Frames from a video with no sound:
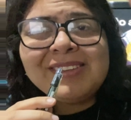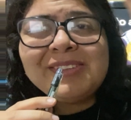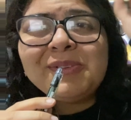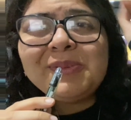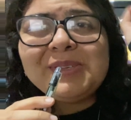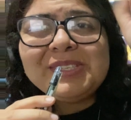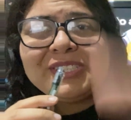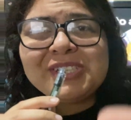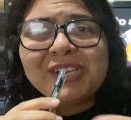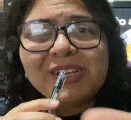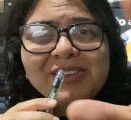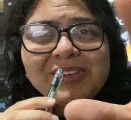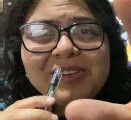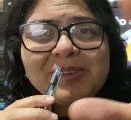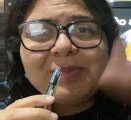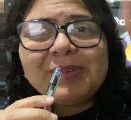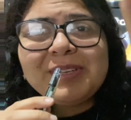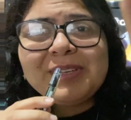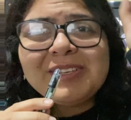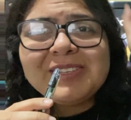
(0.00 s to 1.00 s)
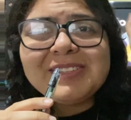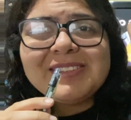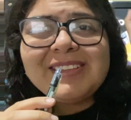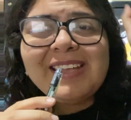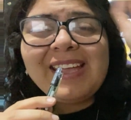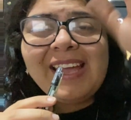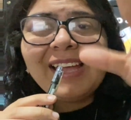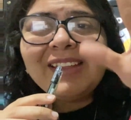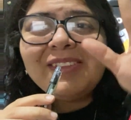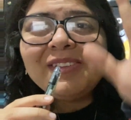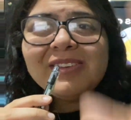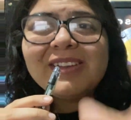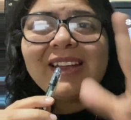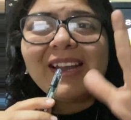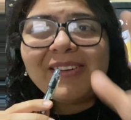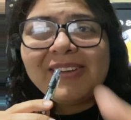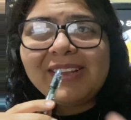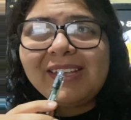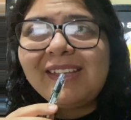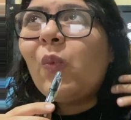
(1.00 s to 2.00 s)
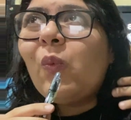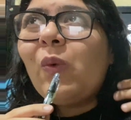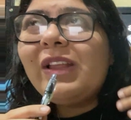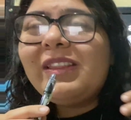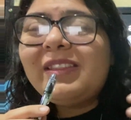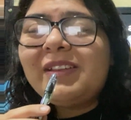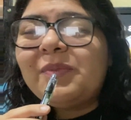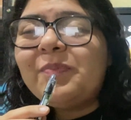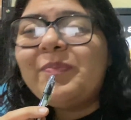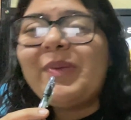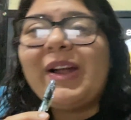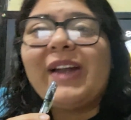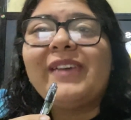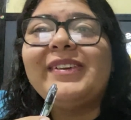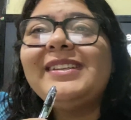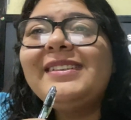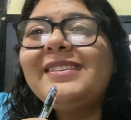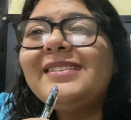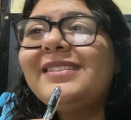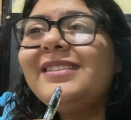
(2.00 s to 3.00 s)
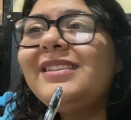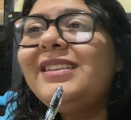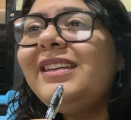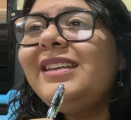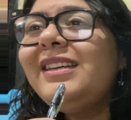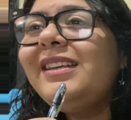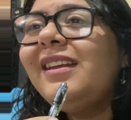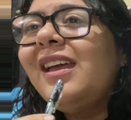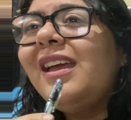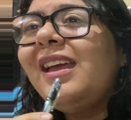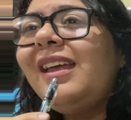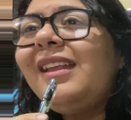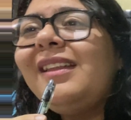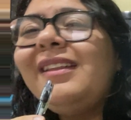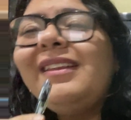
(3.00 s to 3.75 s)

to each other because they had to carry what their parents did. And